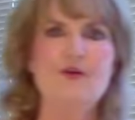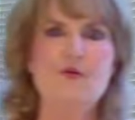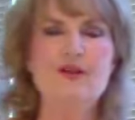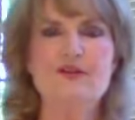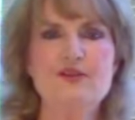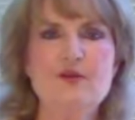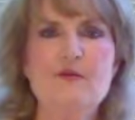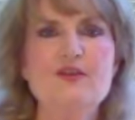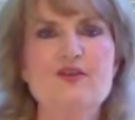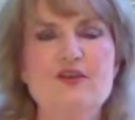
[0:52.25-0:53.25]
Well, there's so
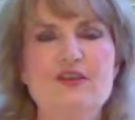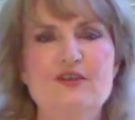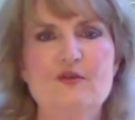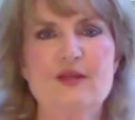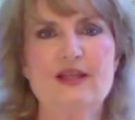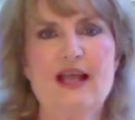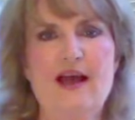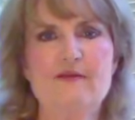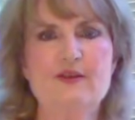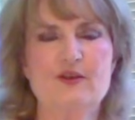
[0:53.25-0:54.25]
much you can do with
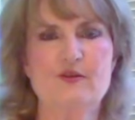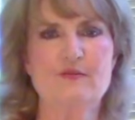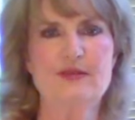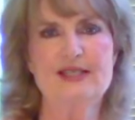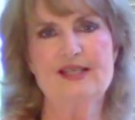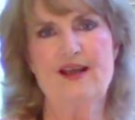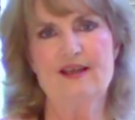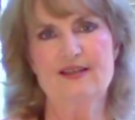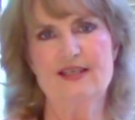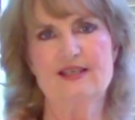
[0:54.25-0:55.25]
lavender
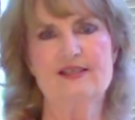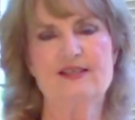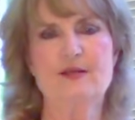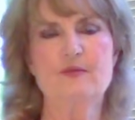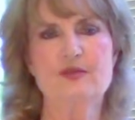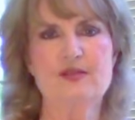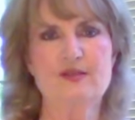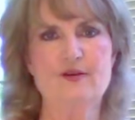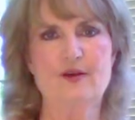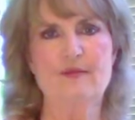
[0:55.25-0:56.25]
beside this simple
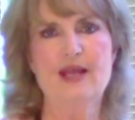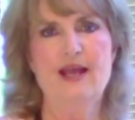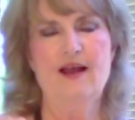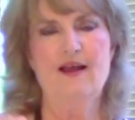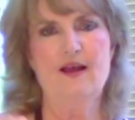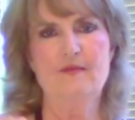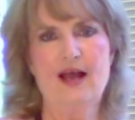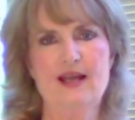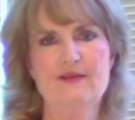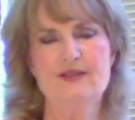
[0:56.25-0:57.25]
syrup.
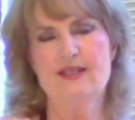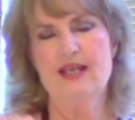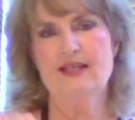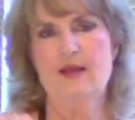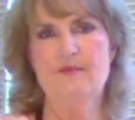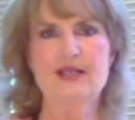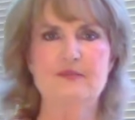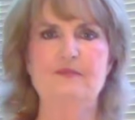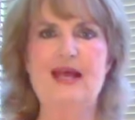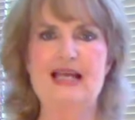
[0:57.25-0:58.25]
I even take that
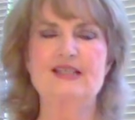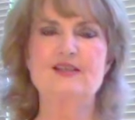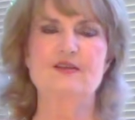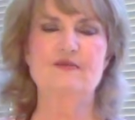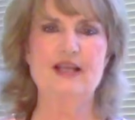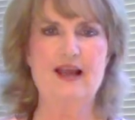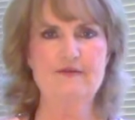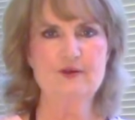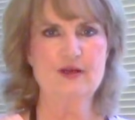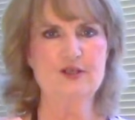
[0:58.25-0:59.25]
big basket of
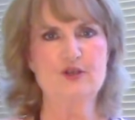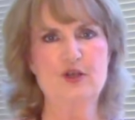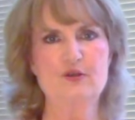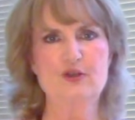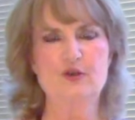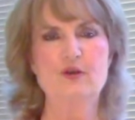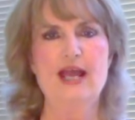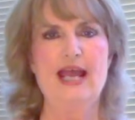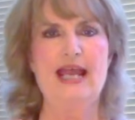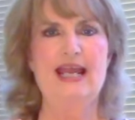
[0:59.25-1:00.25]
lavender I showed you,
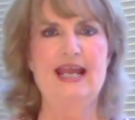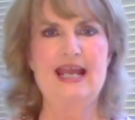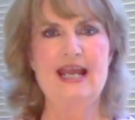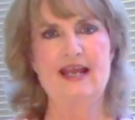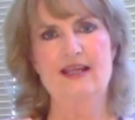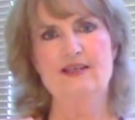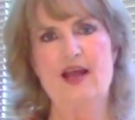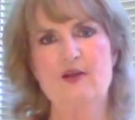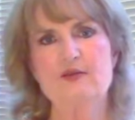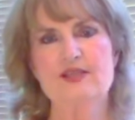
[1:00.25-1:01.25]
and
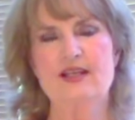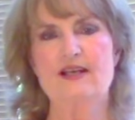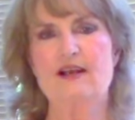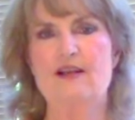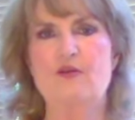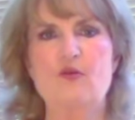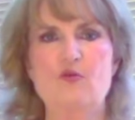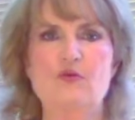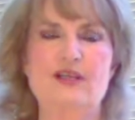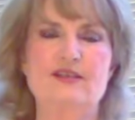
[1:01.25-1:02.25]
I will set it on an
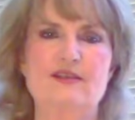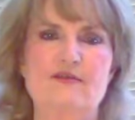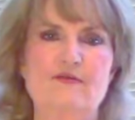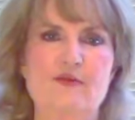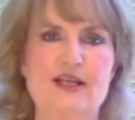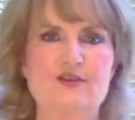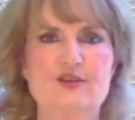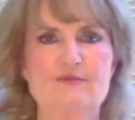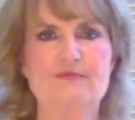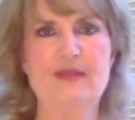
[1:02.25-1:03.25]
old rustic
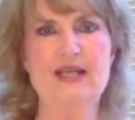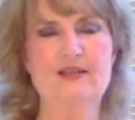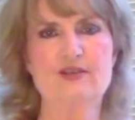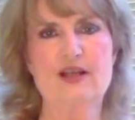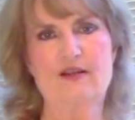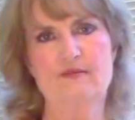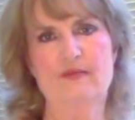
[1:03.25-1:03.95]
French bench out in